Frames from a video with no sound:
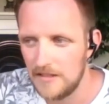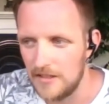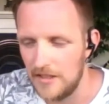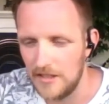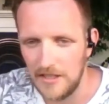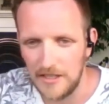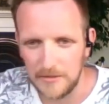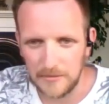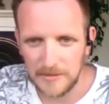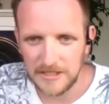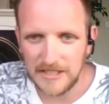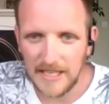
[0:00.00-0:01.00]
Good, we're
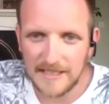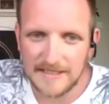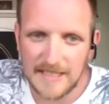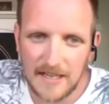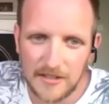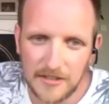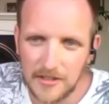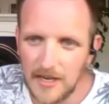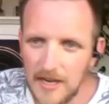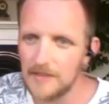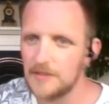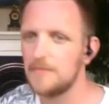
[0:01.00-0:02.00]
going to be staying down on the
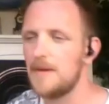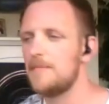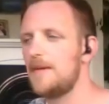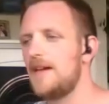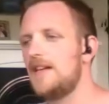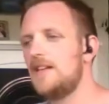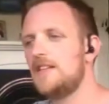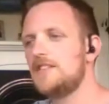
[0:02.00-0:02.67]
ground, remember,